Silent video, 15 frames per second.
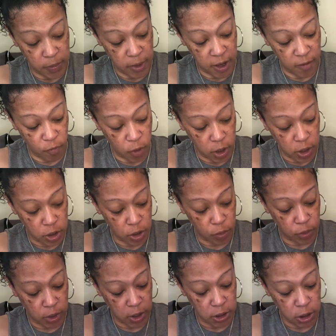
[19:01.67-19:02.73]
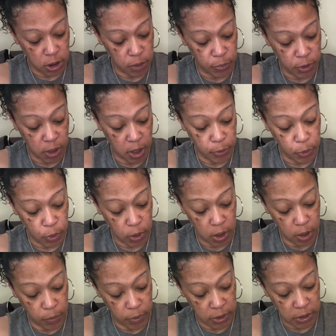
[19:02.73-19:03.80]
may have wanted your relationship to come to an
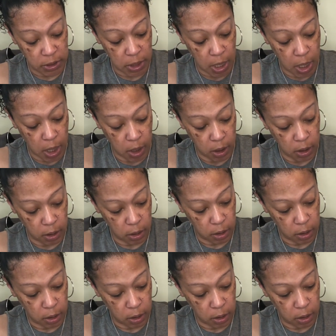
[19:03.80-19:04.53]
end, but it's not.